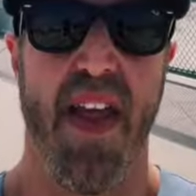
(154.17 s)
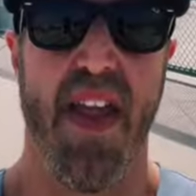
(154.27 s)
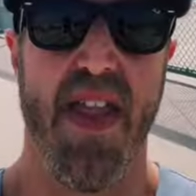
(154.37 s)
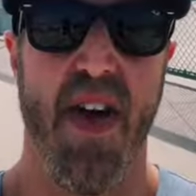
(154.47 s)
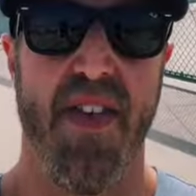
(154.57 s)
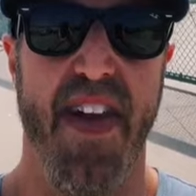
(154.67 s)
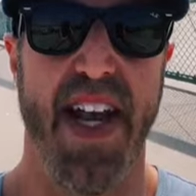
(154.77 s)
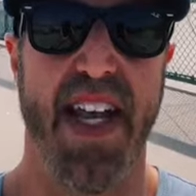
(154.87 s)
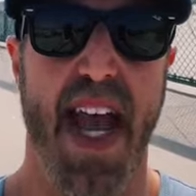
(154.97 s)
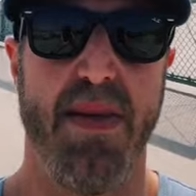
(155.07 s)
Though the Van
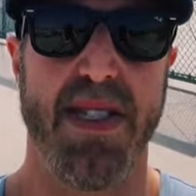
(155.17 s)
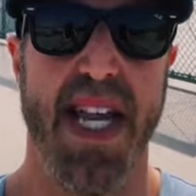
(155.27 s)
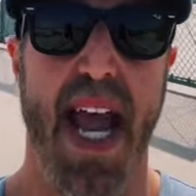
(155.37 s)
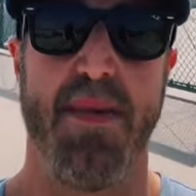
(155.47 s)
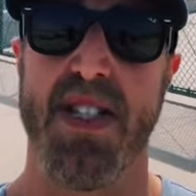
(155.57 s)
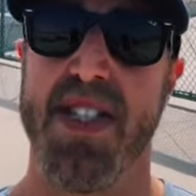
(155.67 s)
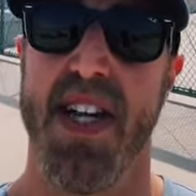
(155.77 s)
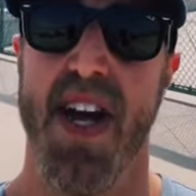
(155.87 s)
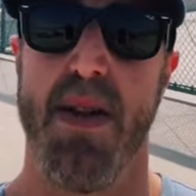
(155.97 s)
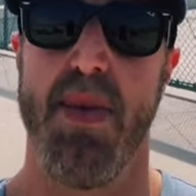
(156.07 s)
de Kamp's name is
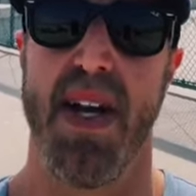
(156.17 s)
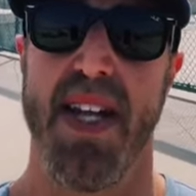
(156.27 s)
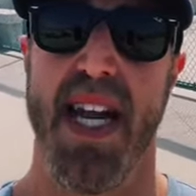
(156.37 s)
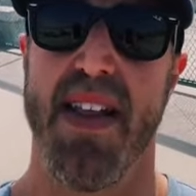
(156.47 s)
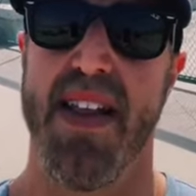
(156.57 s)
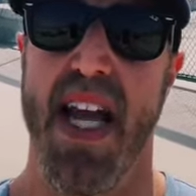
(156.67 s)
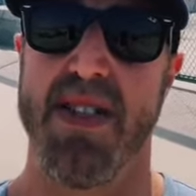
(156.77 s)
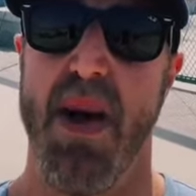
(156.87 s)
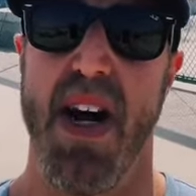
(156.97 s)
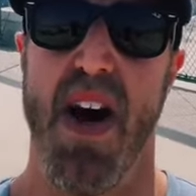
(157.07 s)
still on the building, that's
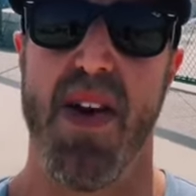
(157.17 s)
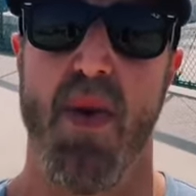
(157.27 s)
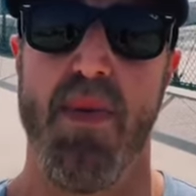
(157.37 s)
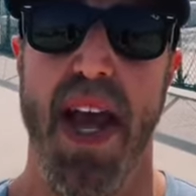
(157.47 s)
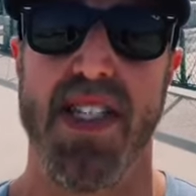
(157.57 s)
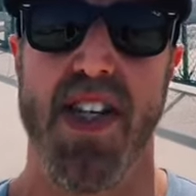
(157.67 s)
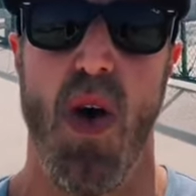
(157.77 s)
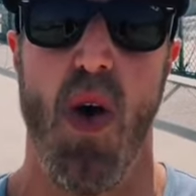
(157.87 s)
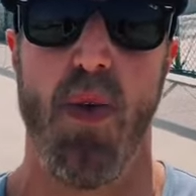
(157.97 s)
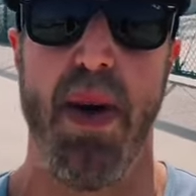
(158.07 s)
about all that remains of the
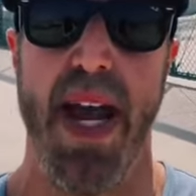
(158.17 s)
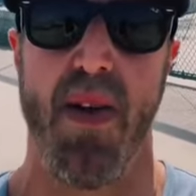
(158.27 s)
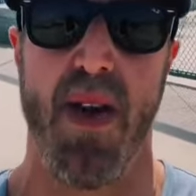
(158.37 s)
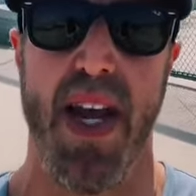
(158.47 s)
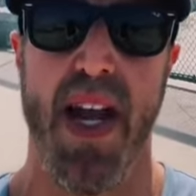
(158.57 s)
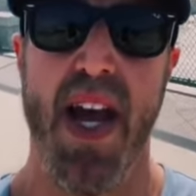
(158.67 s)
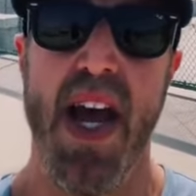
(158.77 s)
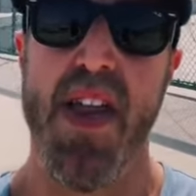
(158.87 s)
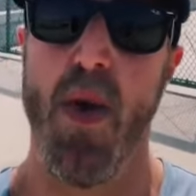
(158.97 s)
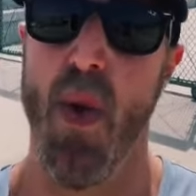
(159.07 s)
old bakery.
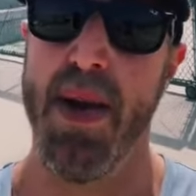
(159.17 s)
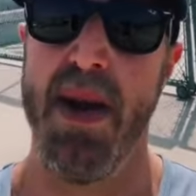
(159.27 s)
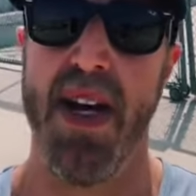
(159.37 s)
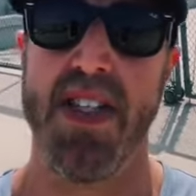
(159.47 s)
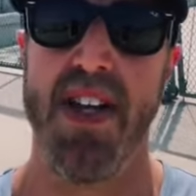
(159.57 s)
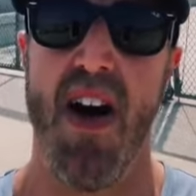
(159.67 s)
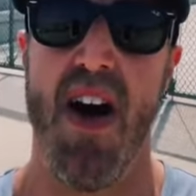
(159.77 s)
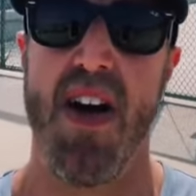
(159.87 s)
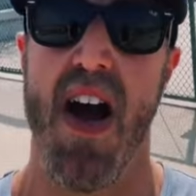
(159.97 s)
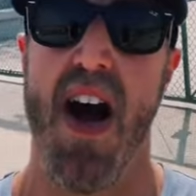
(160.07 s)
The windmill is
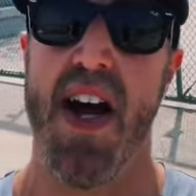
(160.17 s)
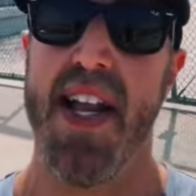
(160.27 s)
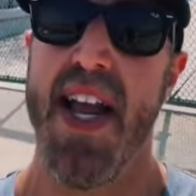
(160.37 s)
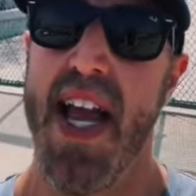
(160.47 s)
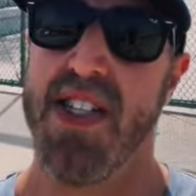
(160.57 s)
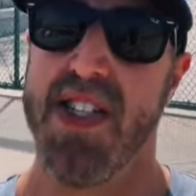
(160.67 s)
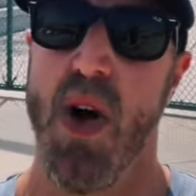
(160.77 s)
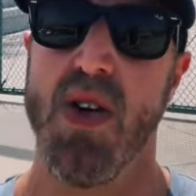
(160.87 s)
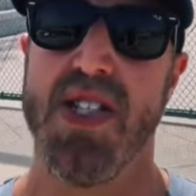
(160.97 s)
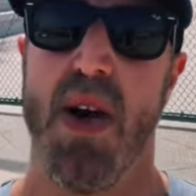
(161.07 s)
long gone, and
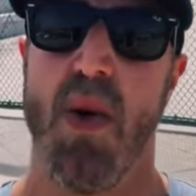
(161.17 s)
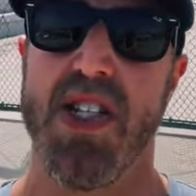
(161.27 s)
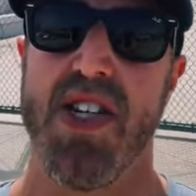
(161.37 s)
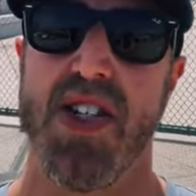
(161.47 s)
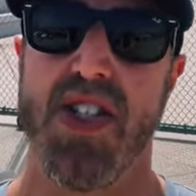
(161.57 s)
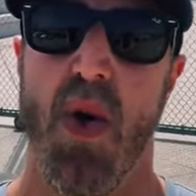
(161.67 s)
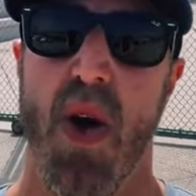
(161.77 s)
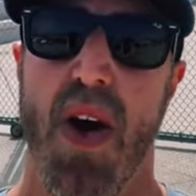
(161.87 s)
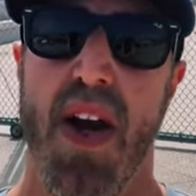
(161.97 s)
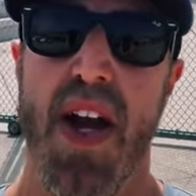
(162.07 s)
so is the original
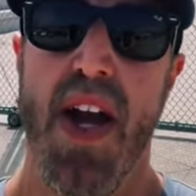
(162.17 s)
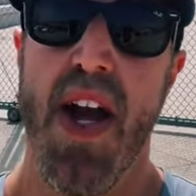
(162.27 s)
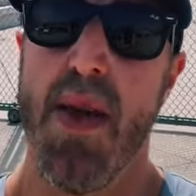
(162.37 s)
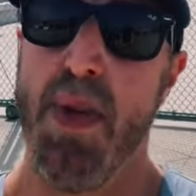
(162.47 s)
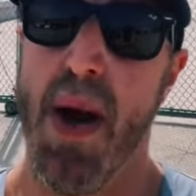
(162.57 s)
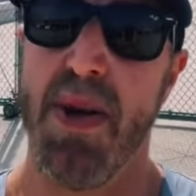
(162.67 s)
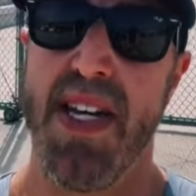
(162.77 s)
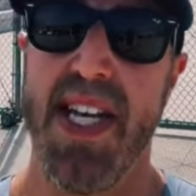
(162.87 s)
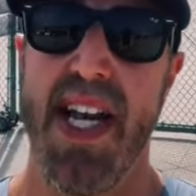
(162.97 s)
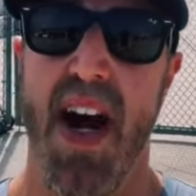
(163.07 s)
store. The property
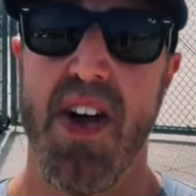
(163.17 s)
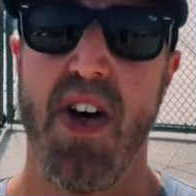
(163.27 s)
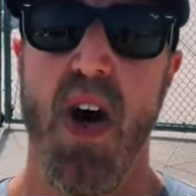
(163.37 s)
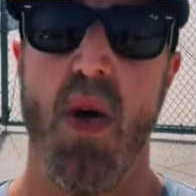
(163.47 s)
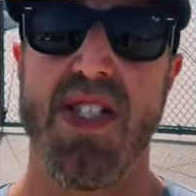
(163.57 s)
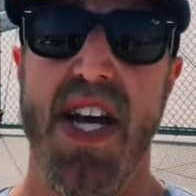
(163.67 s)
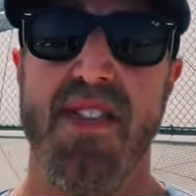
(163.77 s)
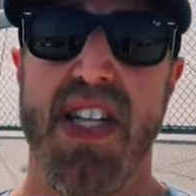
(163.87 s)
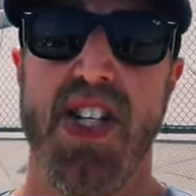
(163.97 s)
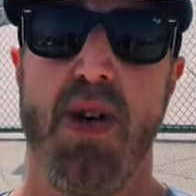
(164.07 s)
did undergo a
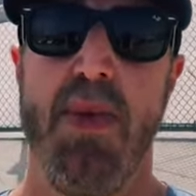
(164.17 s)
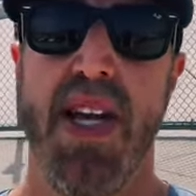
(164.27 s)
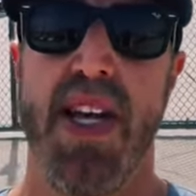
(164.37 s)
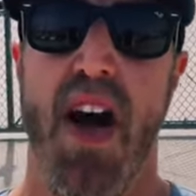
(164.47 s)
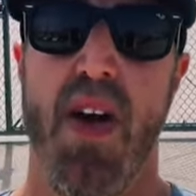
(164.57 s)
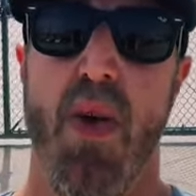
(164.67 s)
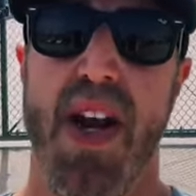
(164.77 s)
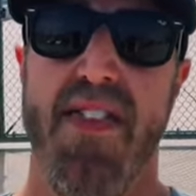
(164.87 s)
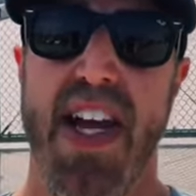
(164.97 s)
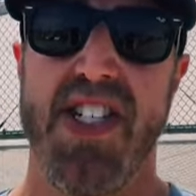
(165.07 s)
$72 million
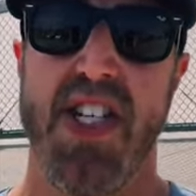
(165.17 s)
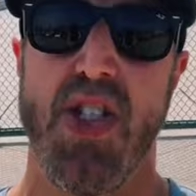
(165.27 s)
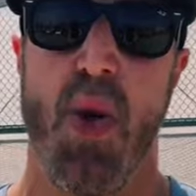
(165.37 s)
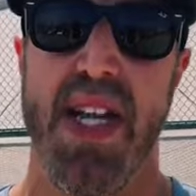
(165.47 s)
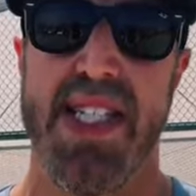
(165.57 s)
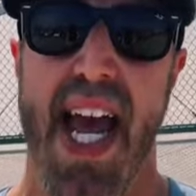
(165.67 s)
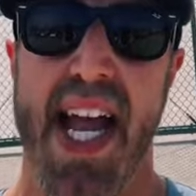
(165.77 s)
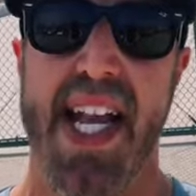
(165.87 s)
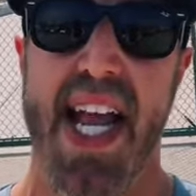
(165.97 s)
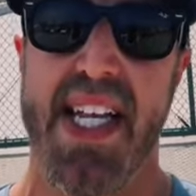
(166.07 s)
renovation in
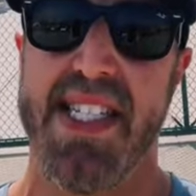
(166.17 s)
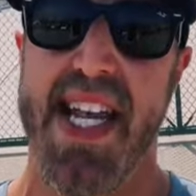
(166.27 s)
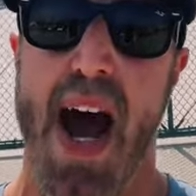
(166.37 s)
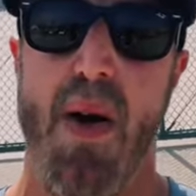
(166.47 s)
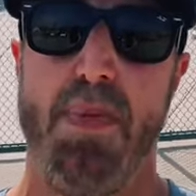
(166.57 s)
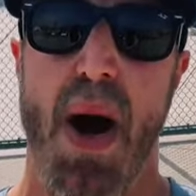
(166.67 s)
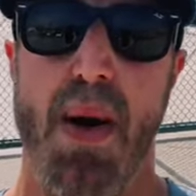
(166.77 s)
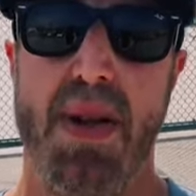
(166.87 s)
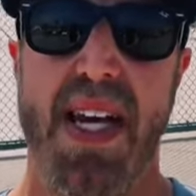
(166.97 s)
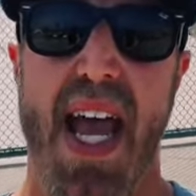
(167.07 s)
2010 and is now a
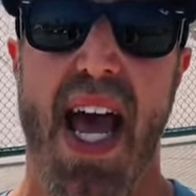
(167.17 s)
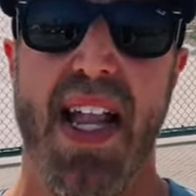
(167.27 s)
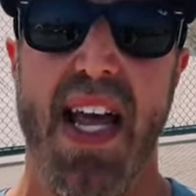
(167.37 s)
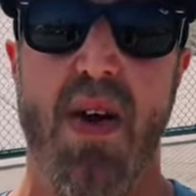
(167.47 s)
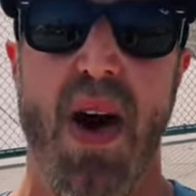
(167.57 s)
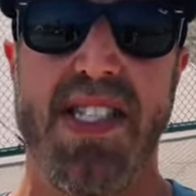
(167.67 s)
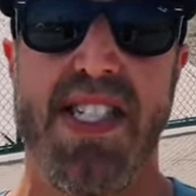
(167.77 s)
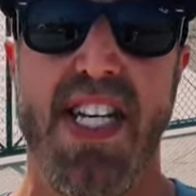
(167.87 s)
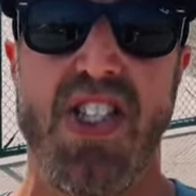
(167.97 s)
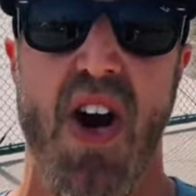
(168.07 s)
public
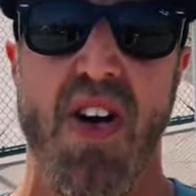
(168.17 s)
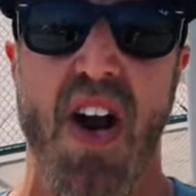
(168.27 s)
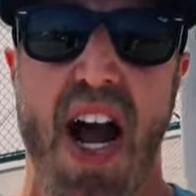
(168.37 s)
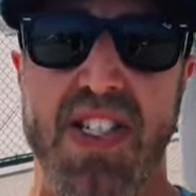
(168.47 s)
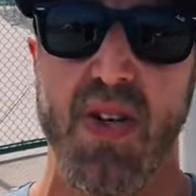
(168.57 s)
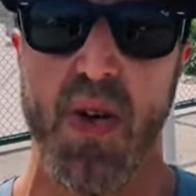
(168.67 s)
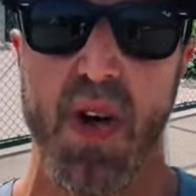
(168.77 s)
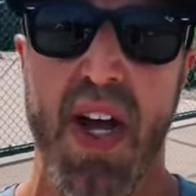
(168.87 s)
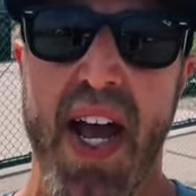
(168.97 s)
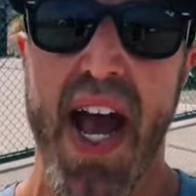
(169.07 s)
LAUSD charter high school.
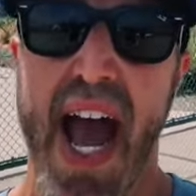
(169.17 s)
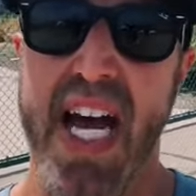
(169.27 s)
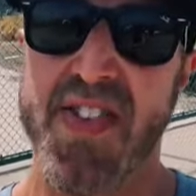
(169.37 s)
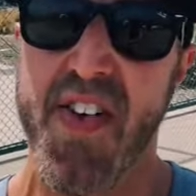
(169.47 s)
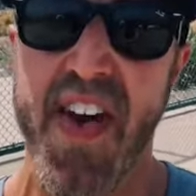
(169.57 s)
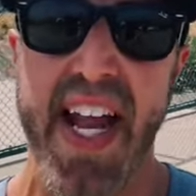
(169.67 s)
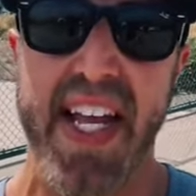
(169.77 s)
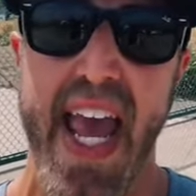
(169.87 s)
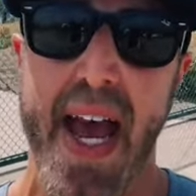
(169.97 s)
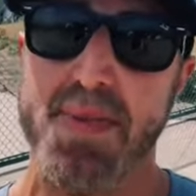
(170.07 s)
As for Van de
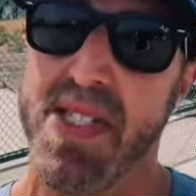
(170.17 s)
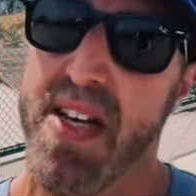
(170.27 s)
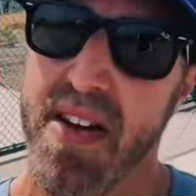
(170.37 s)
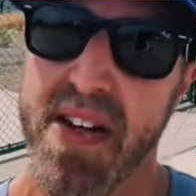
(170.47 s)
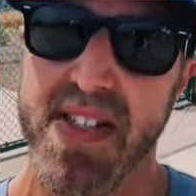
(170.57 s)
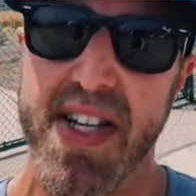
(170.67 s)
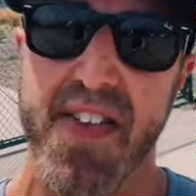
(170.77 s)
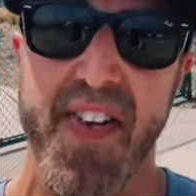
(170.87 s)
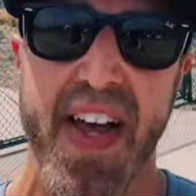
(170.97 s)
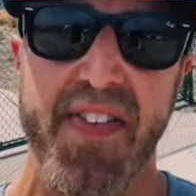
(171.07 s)
Kamp's, you can
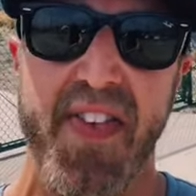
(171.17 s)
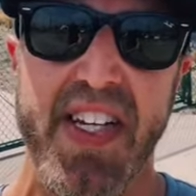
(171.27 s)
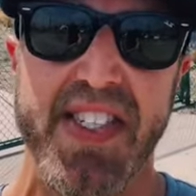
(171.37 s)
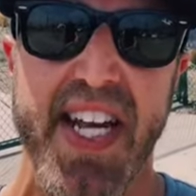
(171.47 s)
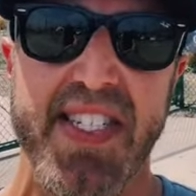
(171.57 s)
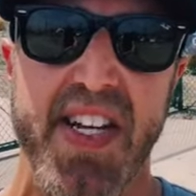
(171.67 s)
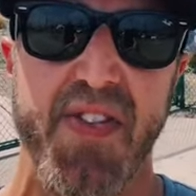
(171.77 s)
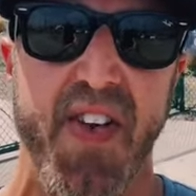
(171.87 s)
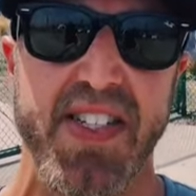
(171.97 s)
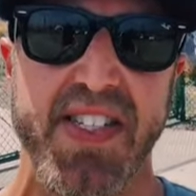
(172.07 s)
still find the fish sticks in your
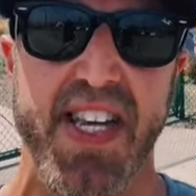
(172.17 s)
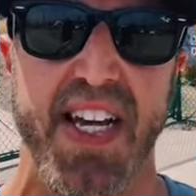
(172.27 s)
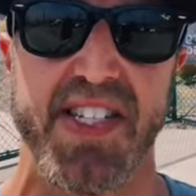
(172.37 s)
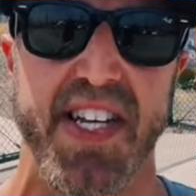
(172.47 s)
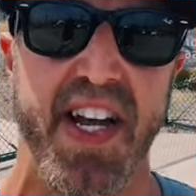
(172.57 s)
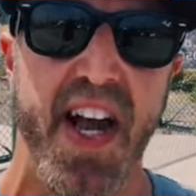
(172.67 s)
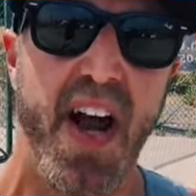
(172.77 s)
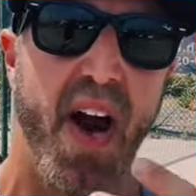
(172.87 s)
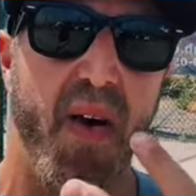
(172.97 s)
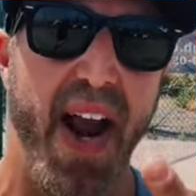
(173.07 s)
freezer section.
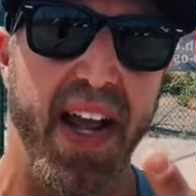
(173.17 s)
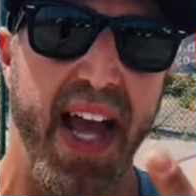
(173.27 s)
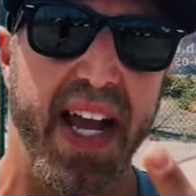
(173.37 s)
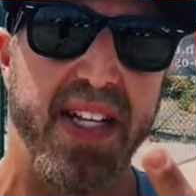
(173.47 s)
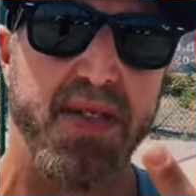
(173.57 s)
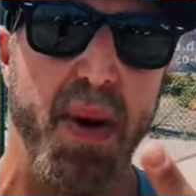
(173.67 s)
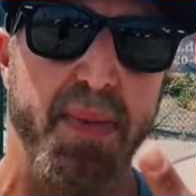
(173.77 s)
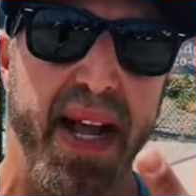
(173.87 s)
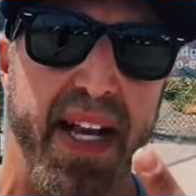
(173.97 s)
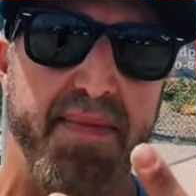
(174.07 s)
All right, LA, it's been a minute.